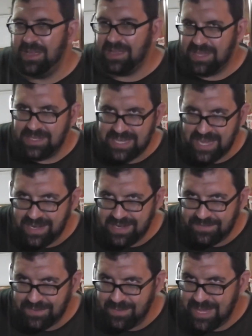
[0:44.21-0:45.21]
contain
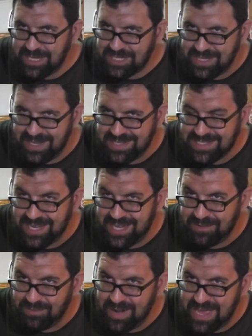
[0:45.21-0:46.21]
information that is
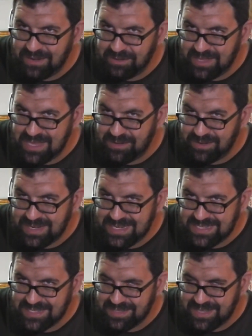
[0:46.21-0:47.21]
not readily or
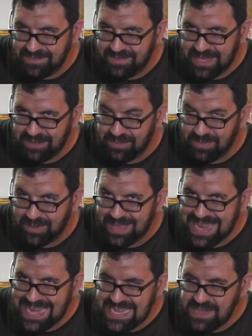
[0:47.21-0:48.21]
easily available
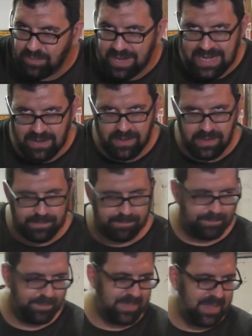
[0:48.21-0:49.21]
anywhere.
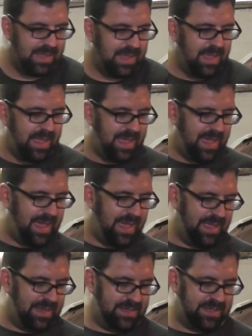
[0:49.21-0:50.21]

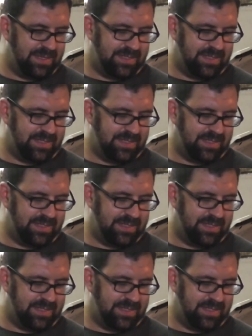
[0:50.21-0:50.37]
And